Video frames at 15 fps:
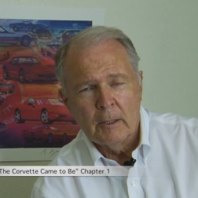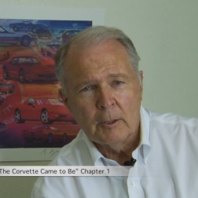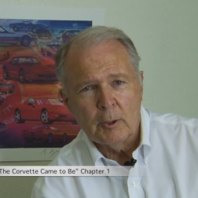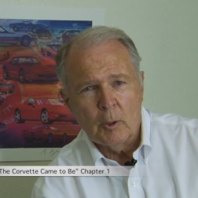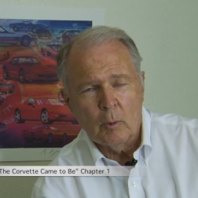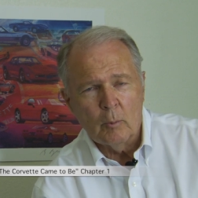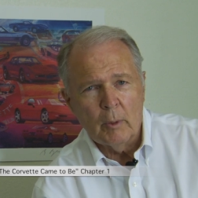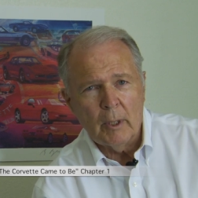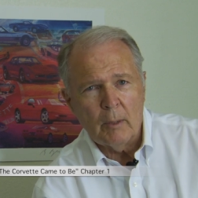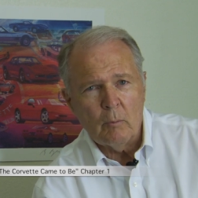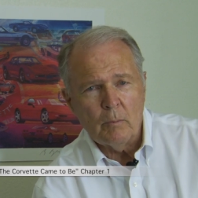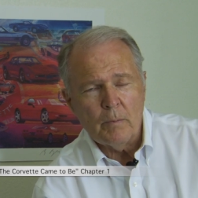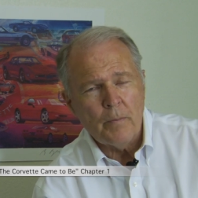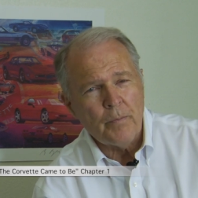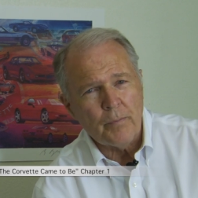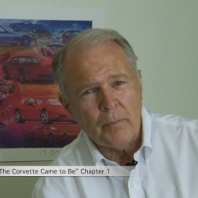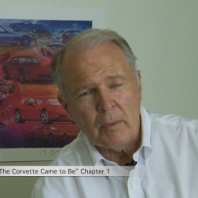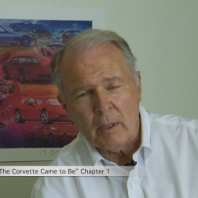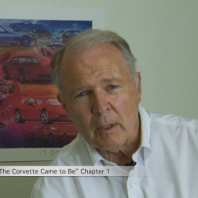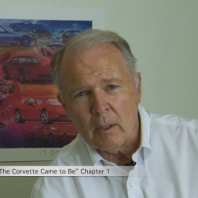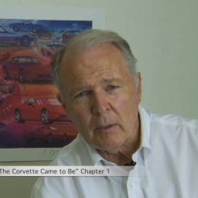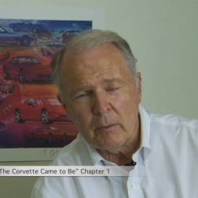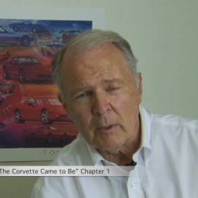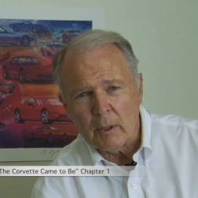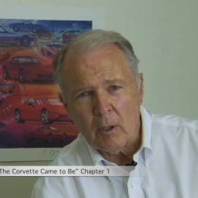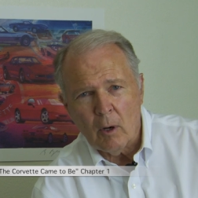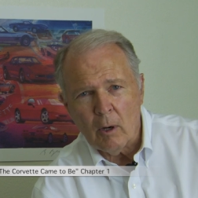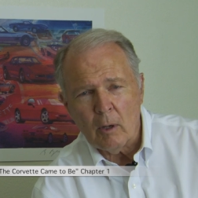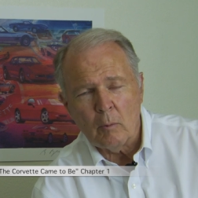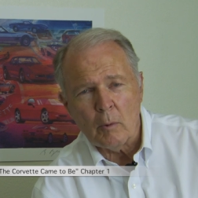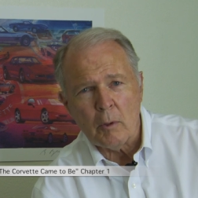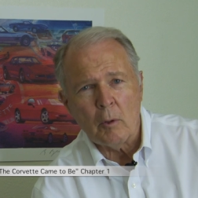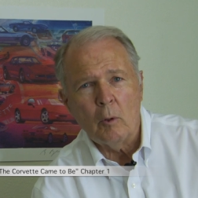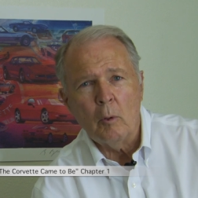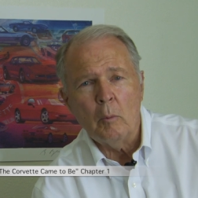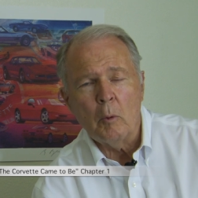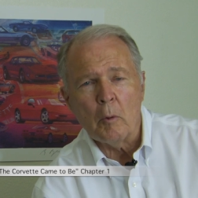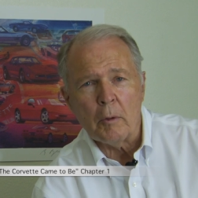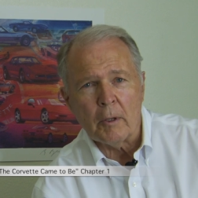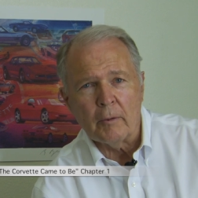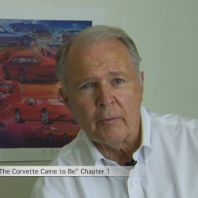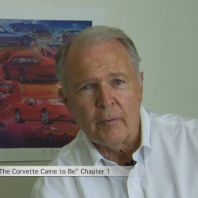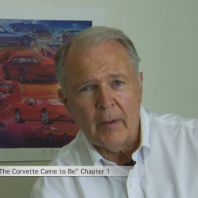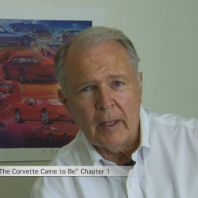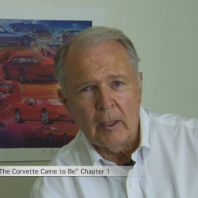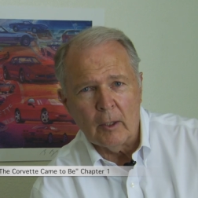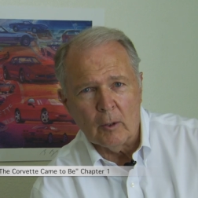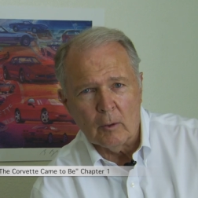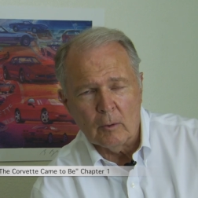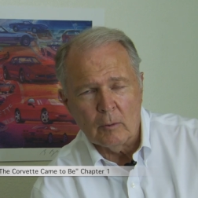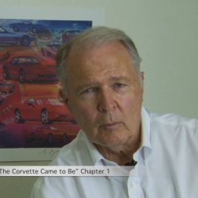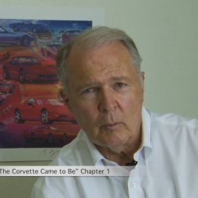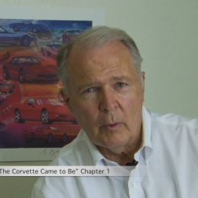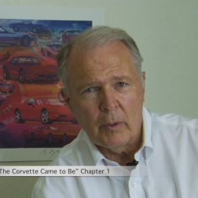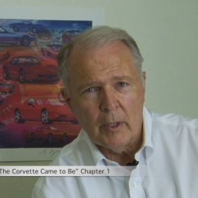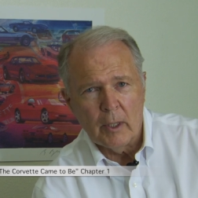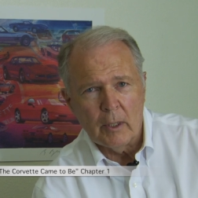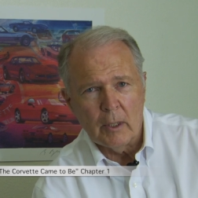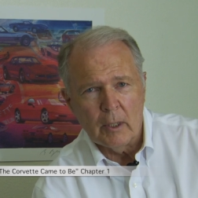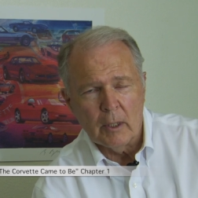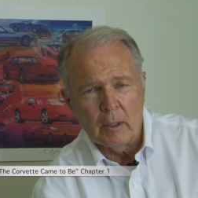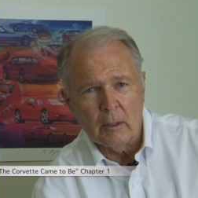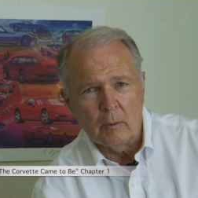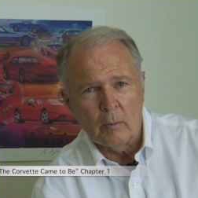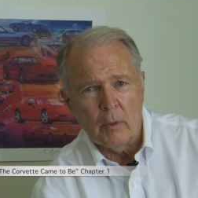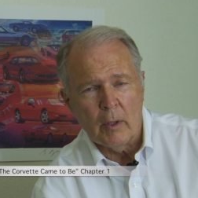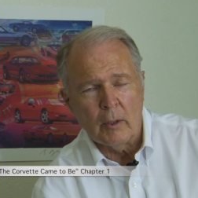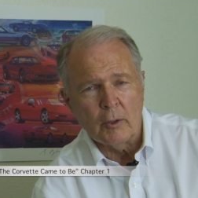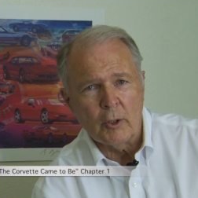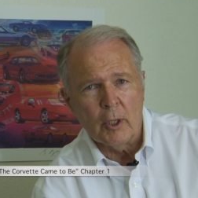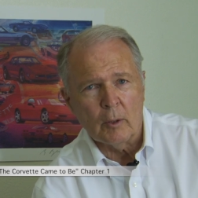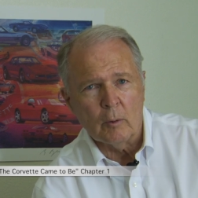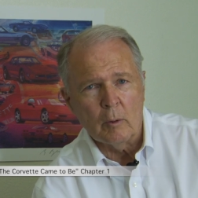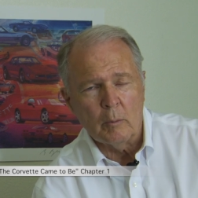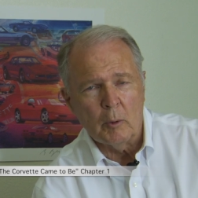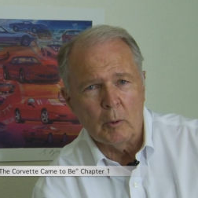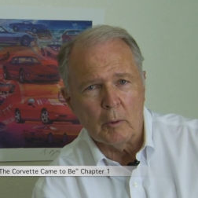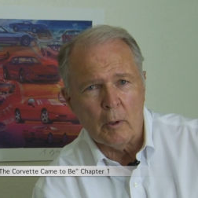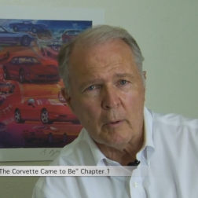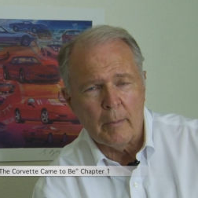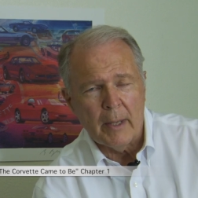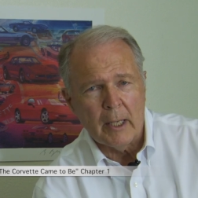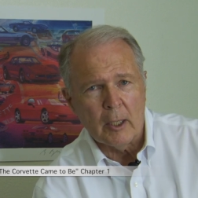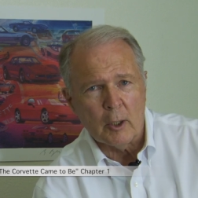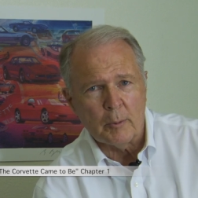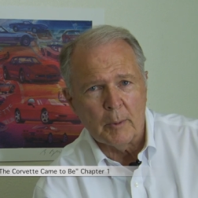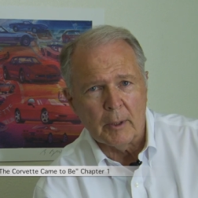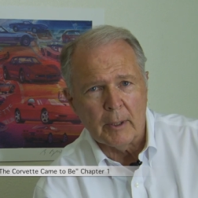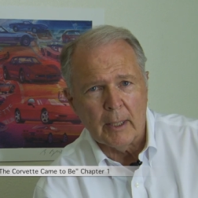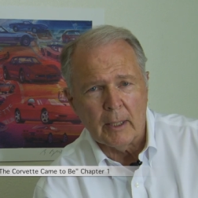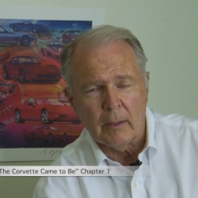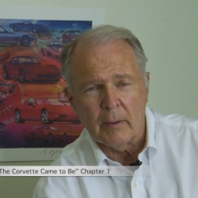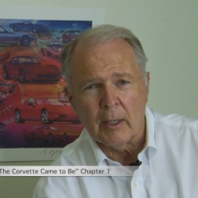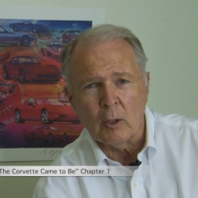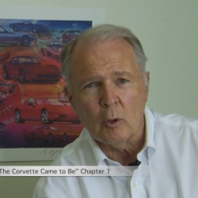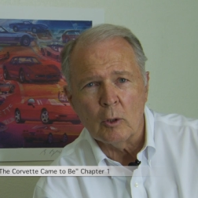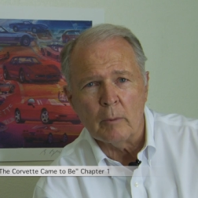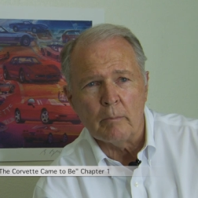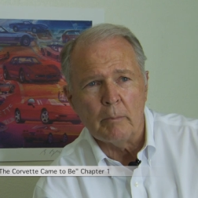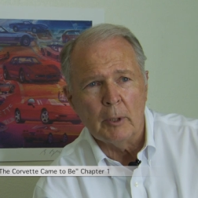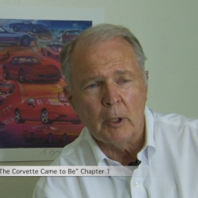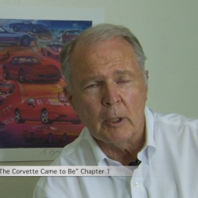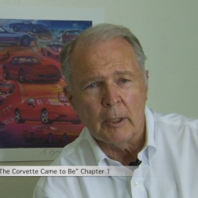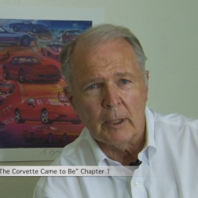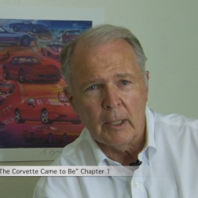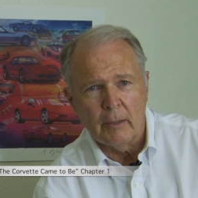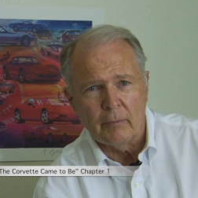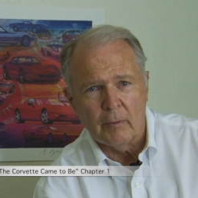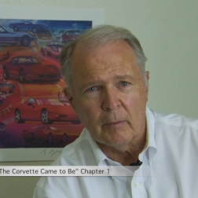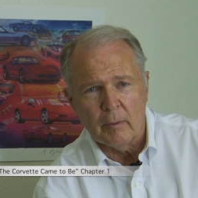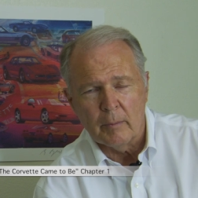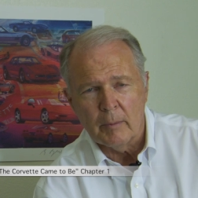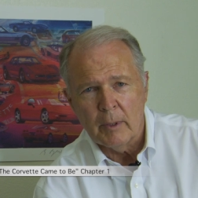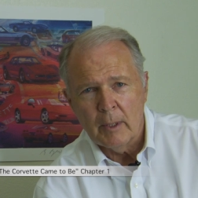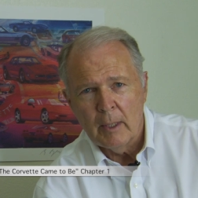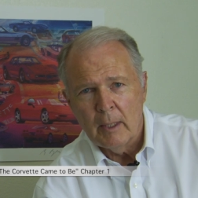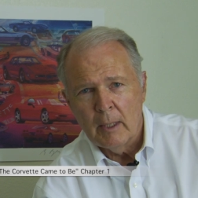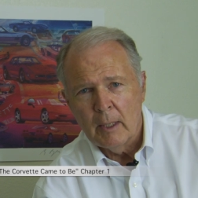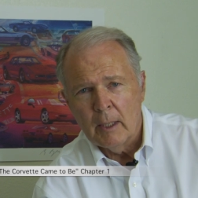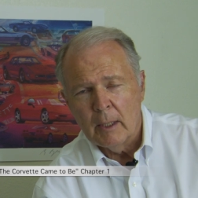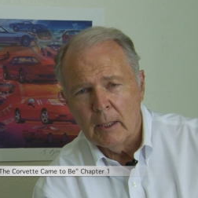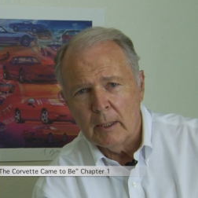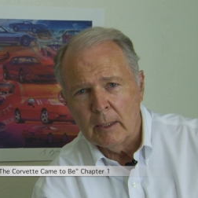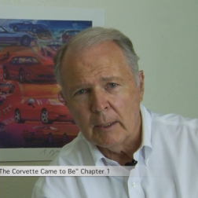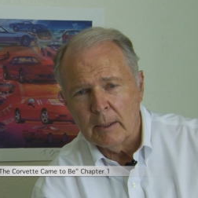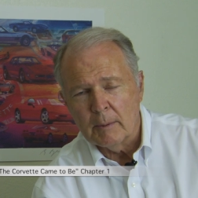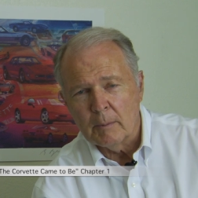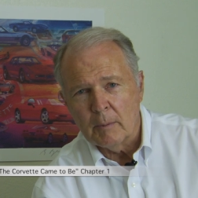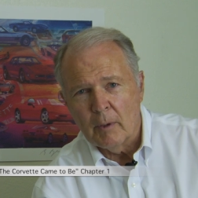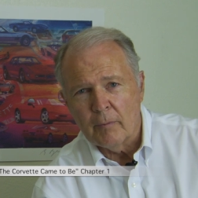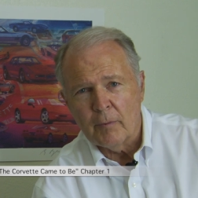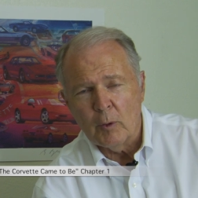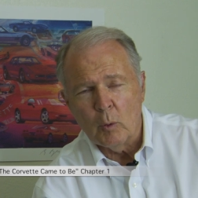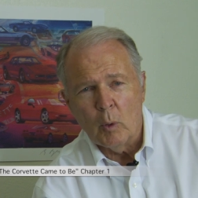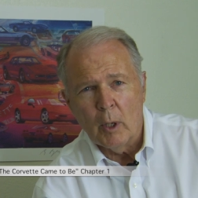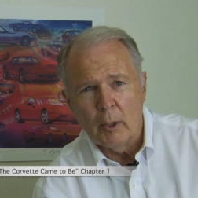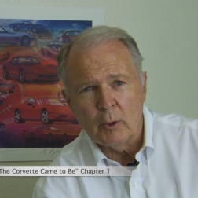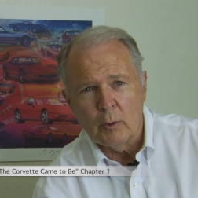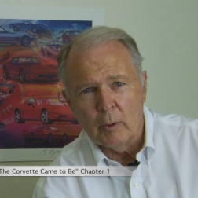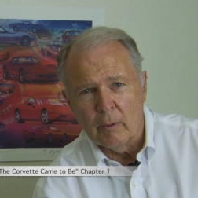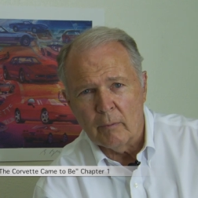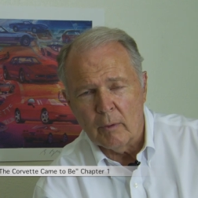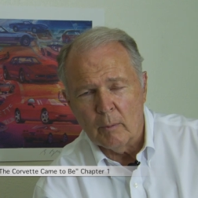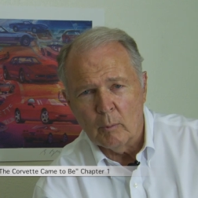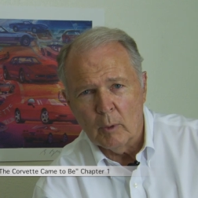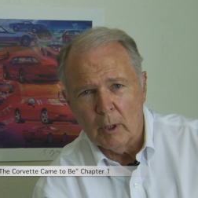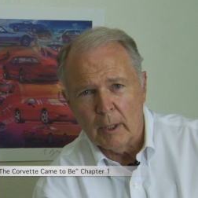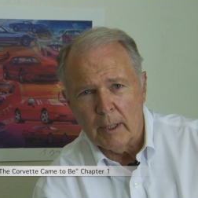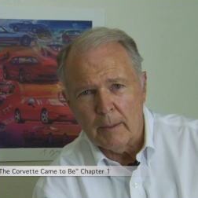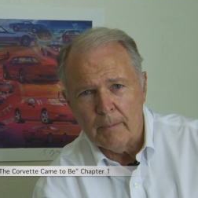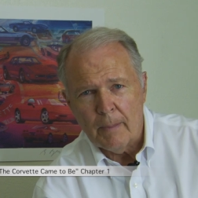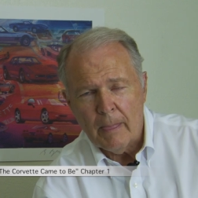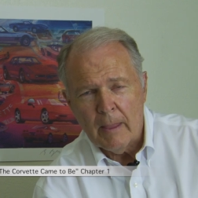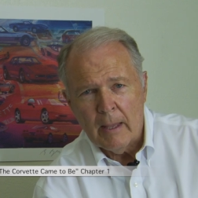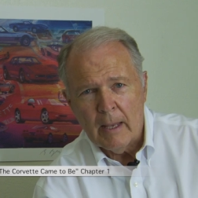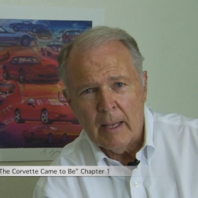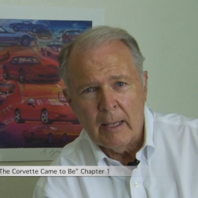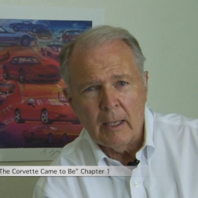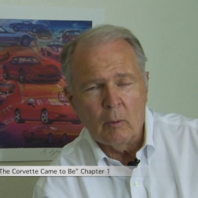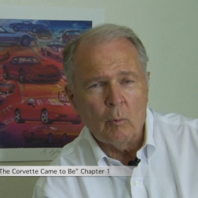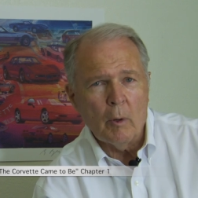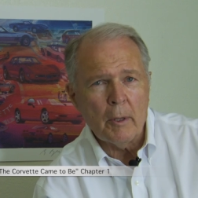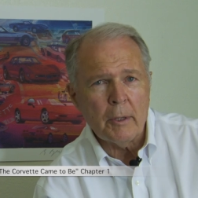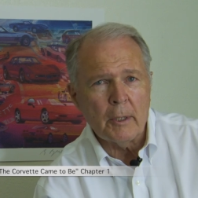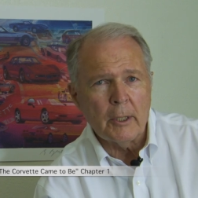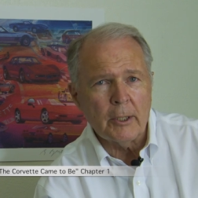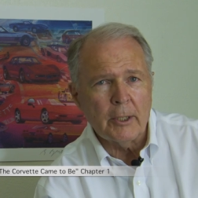So it really the, the car was almost a failure within, uh, within General Motors management. They, they couldn't build enough of them, uh, a few hundred of them really. And it wasn't